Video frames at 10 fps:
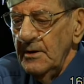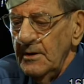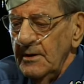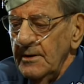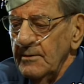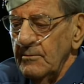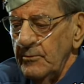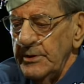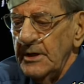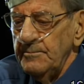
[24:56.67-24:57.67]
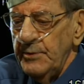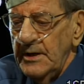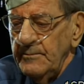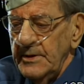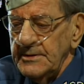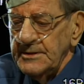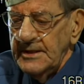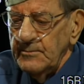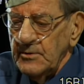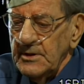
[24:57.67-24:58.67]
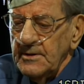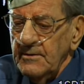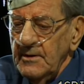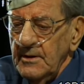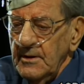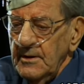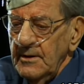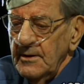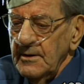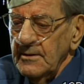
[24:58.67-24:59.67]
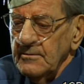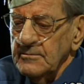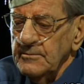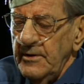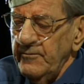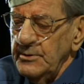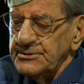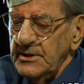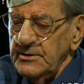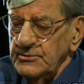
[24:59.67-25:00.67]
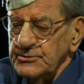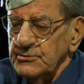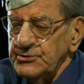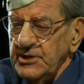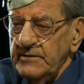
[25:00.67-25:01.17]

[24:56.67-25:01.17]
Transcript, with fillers: when we got bombed that time, I, everybody started using those shovels,